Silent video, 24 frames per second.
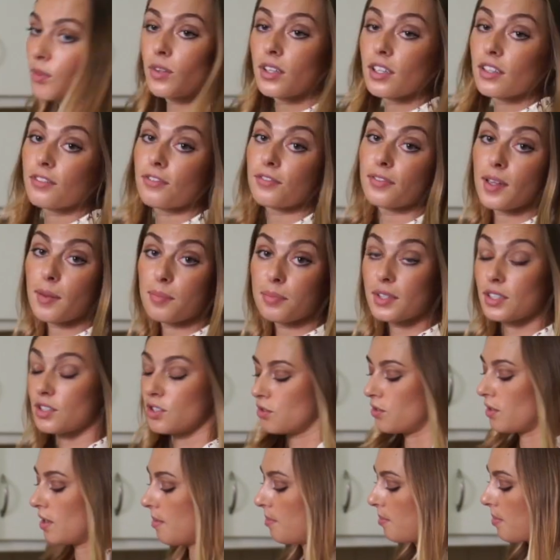want to flip the
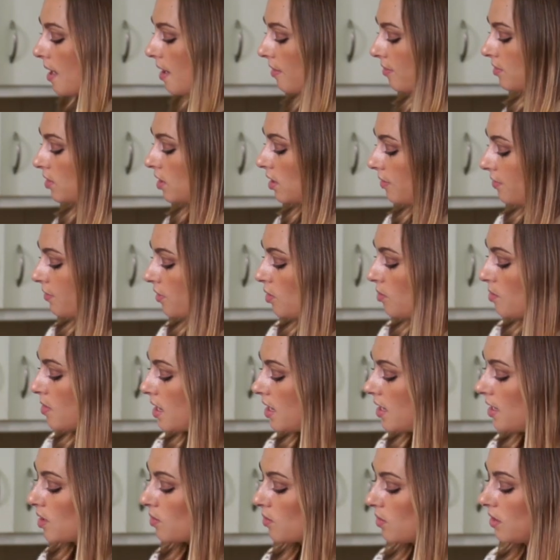shrimp after a few
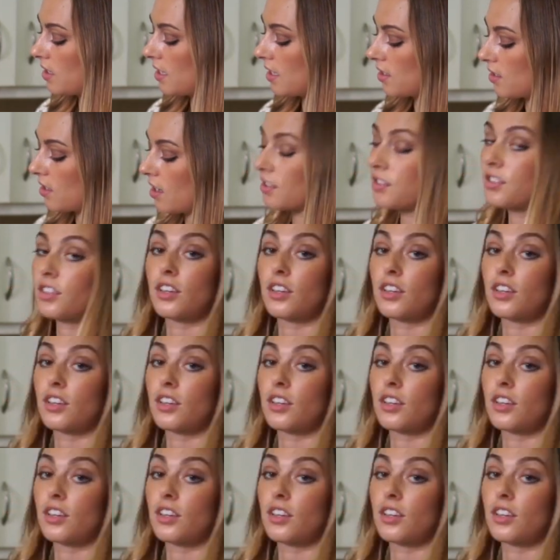minutes when they start to